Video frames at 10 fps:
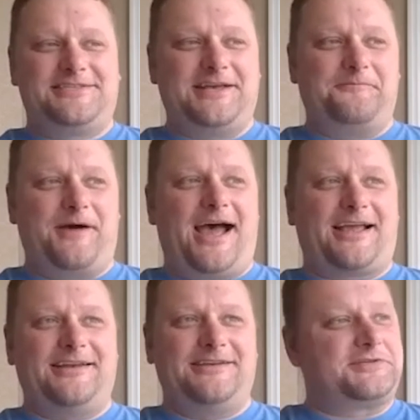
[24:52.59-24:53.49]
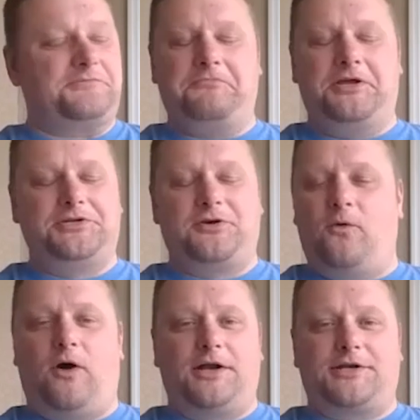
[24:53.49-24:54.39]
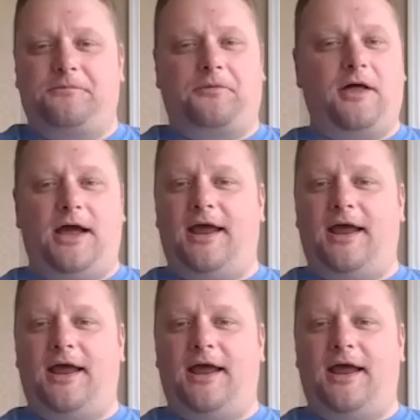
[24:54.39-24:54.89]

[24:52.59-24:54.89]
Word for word: sit back and just enjoy watching them play.